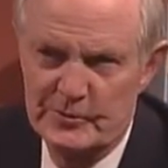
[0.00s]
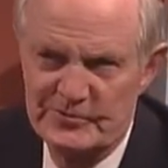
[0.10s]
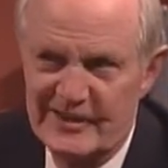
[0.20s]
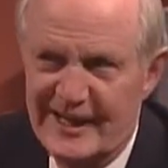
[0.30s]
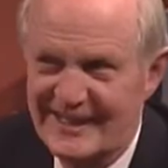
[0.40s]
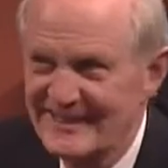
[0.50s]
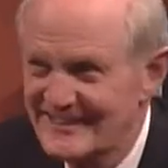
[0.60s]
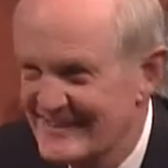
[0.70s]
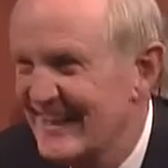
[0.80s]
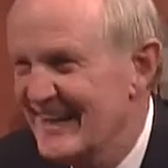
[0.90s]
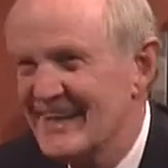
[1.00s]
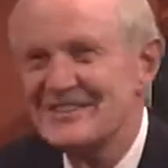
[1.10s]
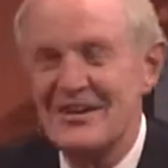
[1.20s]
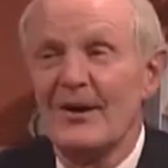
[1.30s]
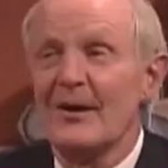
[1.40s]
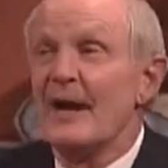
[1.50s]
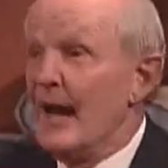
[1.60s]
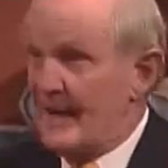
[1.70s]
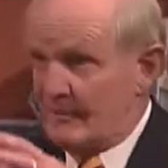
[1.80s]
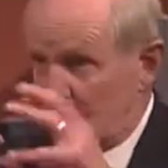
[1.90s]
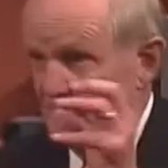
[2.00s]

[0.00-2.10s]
seconds, so I have to